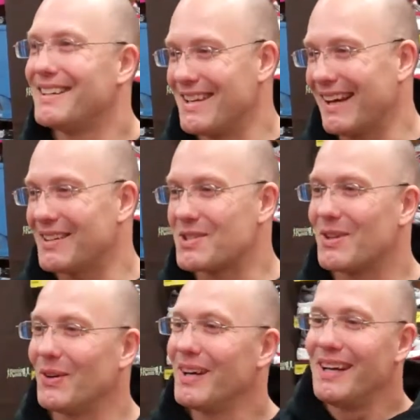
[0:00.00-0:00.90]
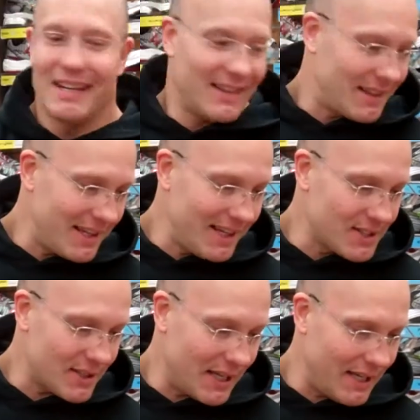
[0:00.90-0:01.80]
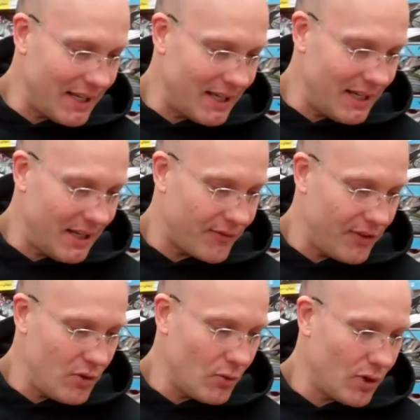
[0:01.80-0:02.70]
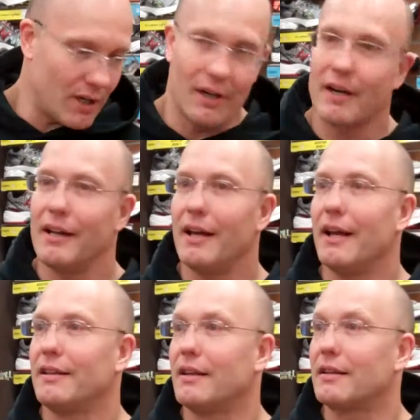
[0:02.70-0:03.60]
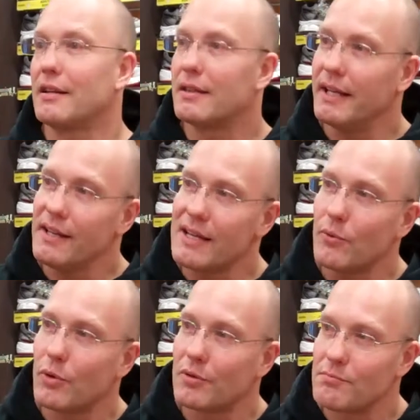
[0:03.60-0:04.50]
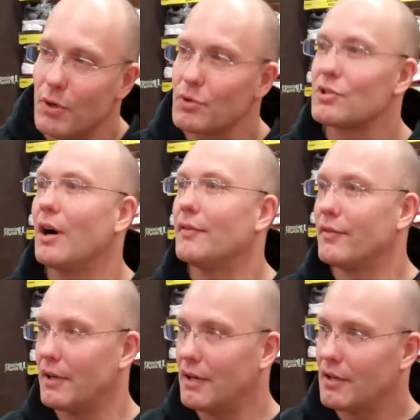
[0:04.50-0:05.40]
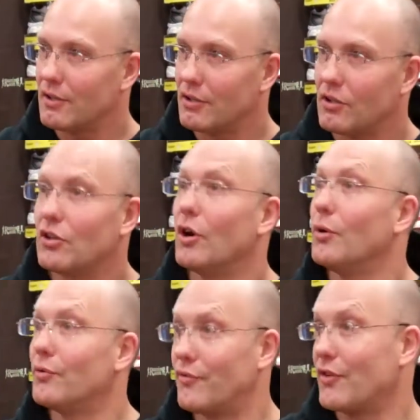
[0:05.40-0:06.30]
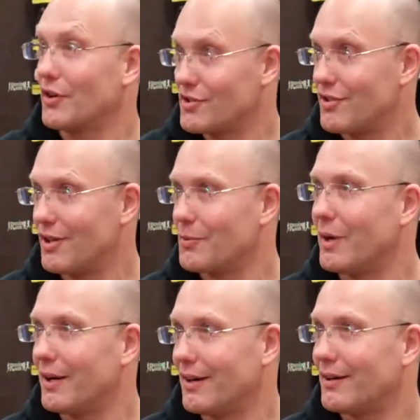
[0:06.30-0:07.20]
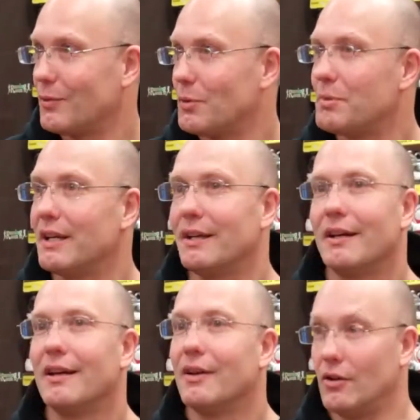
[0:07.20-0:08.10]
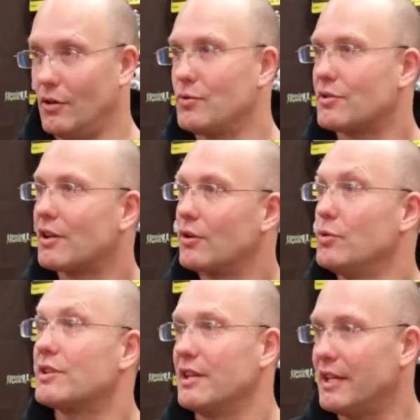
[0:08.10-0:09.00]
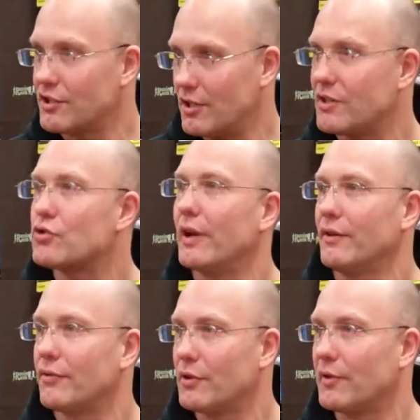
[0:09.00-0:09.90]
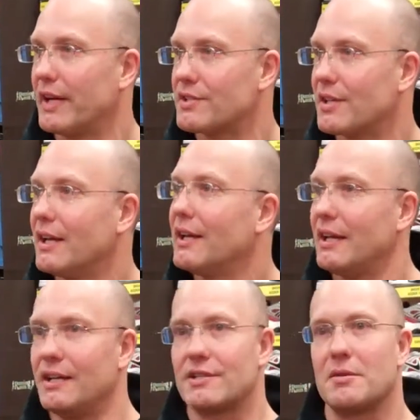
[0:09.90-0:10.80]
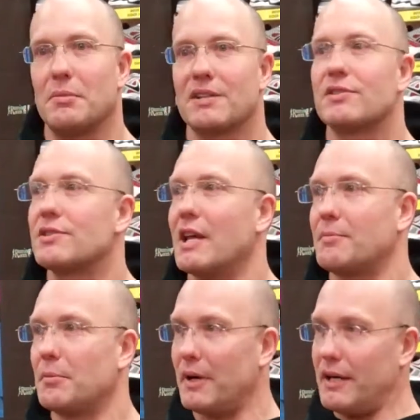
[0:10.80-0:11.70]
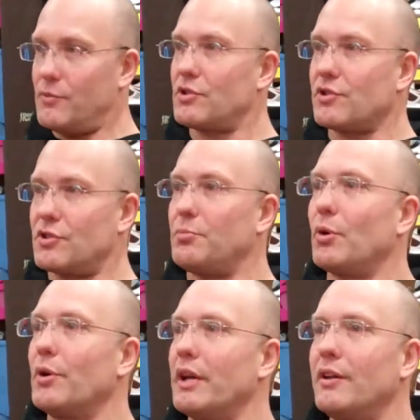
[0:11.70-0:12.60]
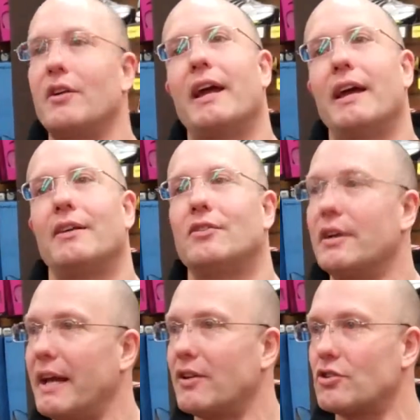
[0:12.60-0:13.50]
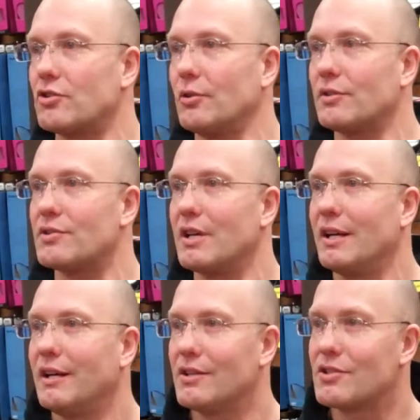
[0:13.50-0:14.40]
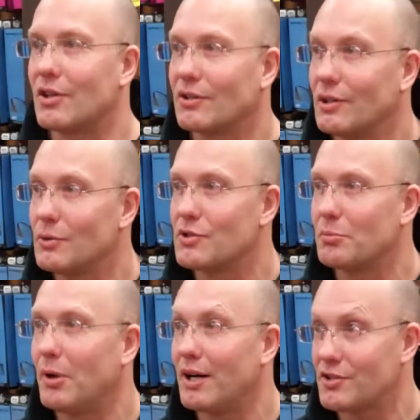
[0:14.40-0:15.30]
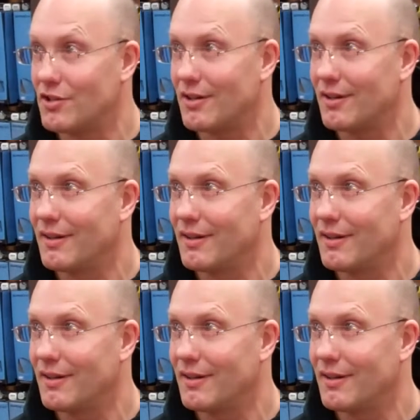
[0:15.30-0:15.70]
Exactly. So the thing is, if you are, the thing that will most often go first on a runner will be who's conditioned and trained for the race is the muscles in the upper body which are supporting your head, your neck, your shoulders. You start to lose your posture.